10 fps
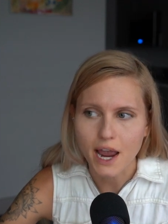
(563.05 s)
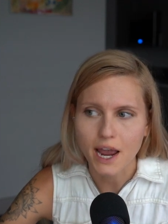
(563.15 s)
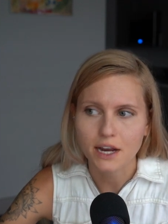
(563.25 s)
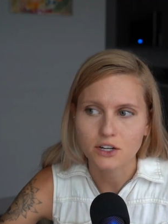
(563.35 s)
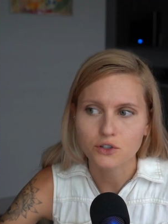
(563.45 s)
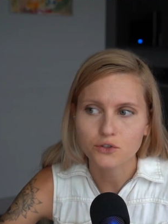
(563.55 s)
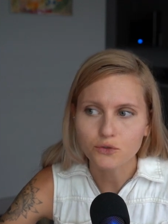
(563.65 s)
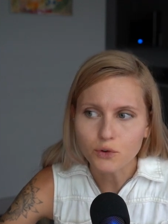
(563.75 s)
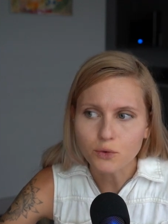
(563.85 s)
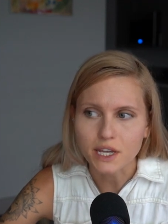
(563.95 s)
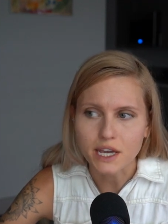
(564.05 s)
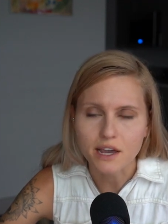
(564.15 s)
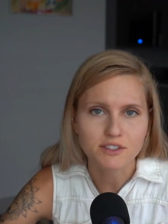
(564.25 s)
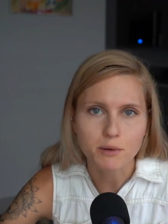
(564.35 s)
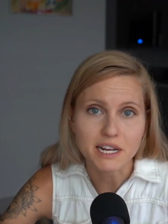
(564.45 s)
And truly,
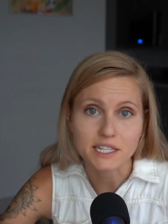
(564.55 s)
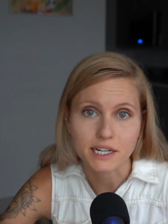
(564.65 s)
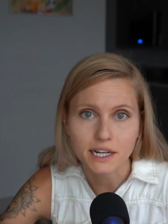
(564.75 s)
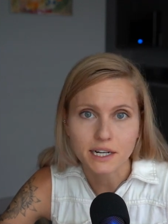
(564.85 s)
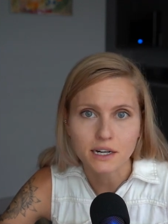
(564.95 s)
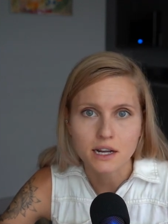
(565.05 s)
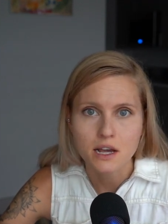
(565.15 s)
if somebody didn't